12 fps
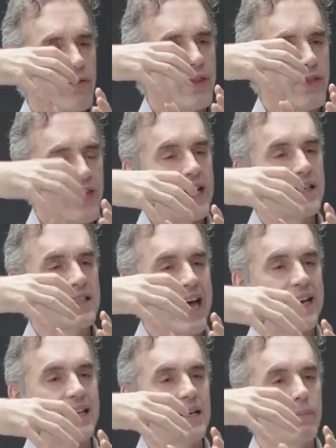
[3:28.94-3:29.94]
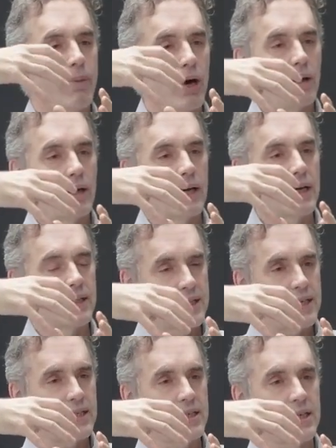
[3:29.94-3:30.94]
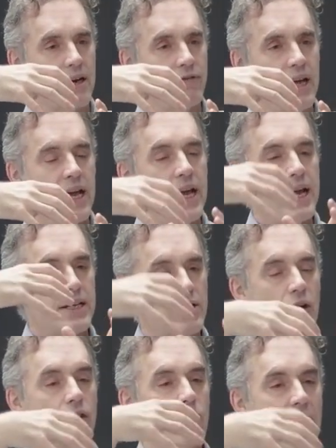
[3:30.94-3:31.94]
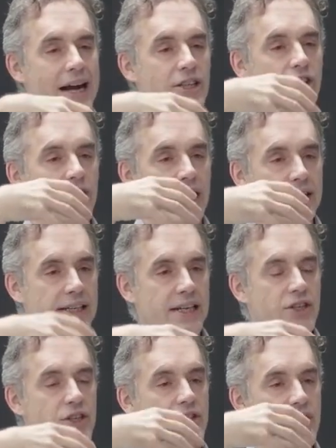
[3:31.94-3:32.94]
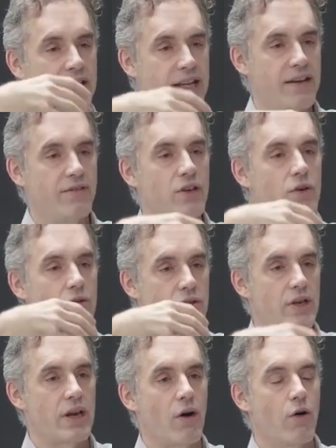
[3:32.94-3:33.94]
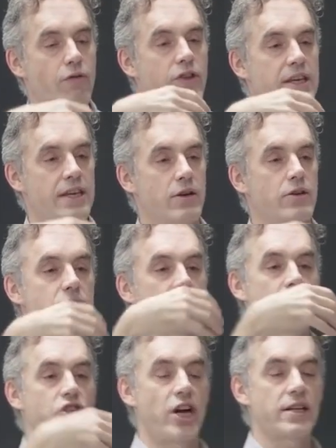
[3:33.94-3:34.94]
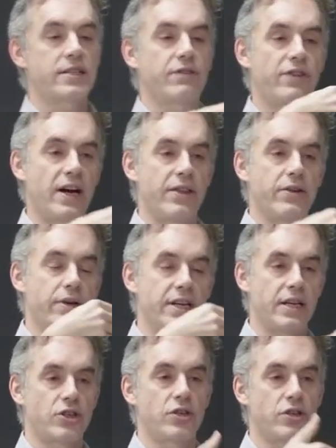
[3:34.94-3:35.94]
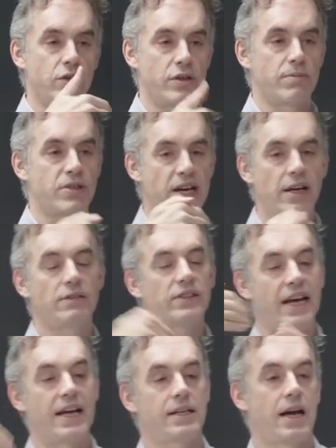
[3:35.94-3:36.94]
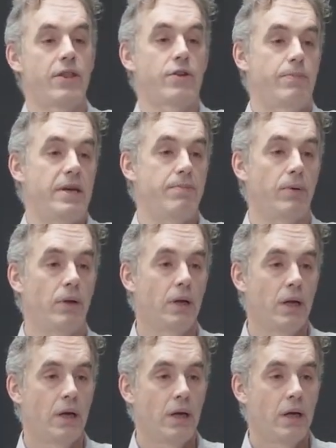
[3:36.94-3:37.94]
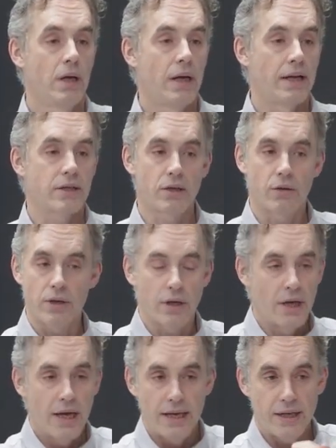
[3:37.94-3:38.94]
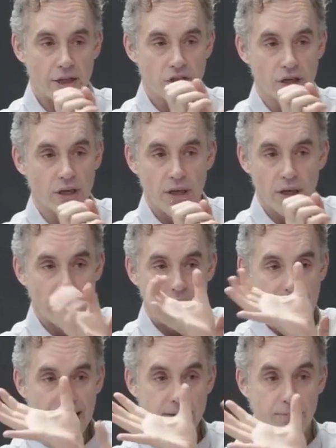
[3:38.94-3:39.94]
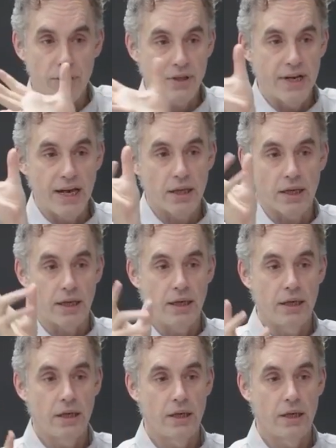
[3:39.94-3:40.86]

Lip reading: the things that consists of is all the rationalizations that they've used over the years to justify their addiction to themselves and to other people. And so the addiction has a personality.